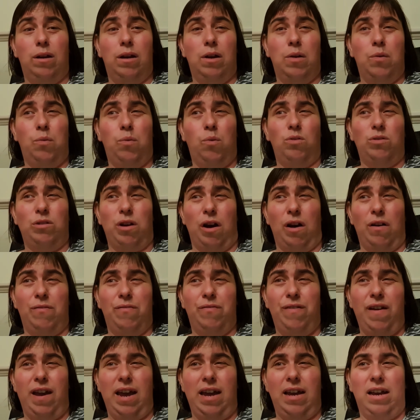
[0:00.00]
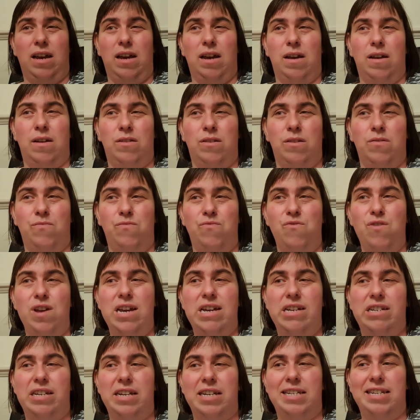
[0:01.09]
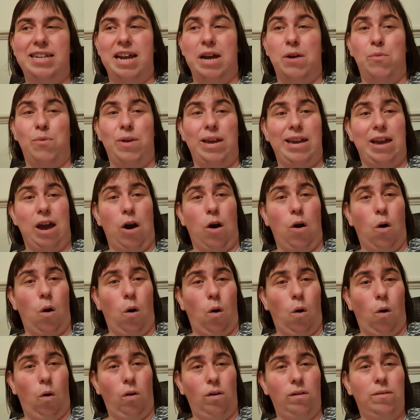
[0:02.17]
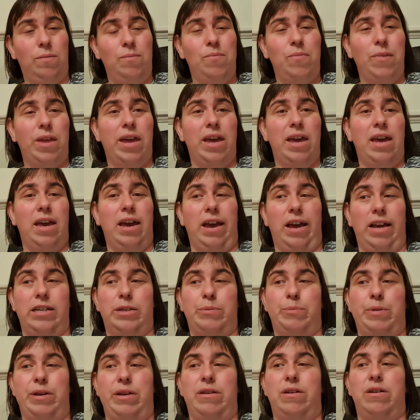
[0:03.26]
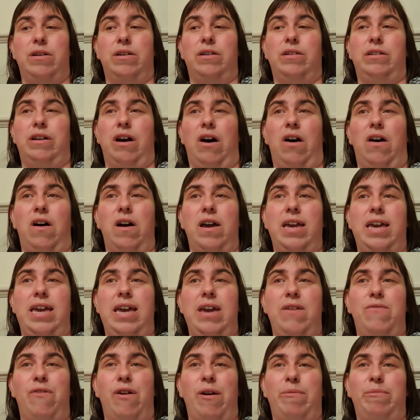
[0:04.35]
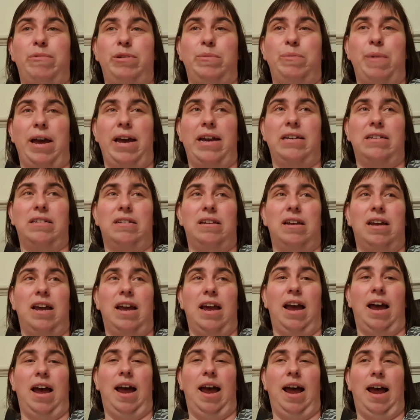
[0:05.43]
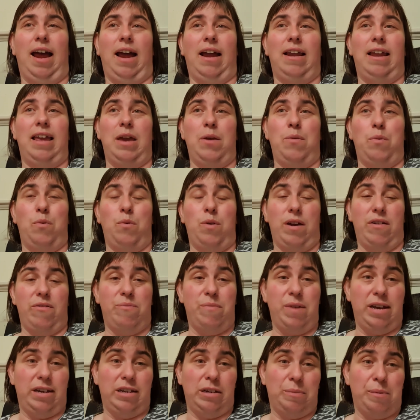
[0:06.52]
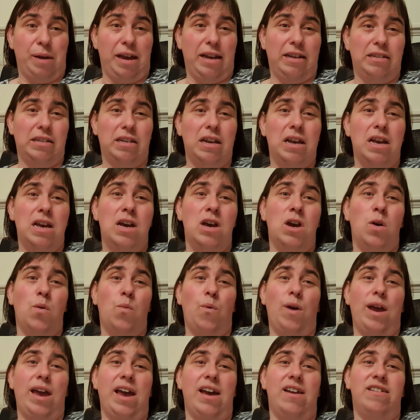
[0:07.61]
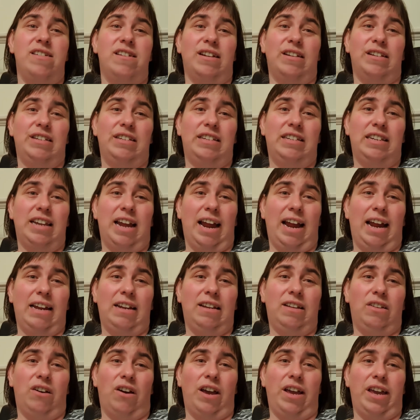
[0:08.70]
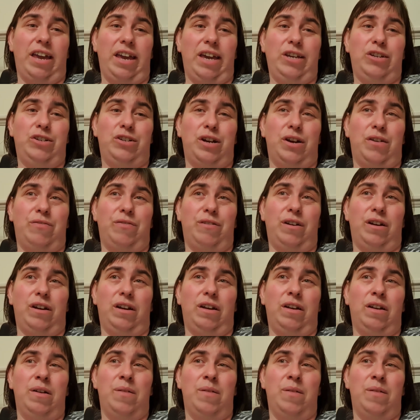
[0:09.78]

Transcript: was I think the reason that we get on is because I give him space and he will give me space. We understand like each other.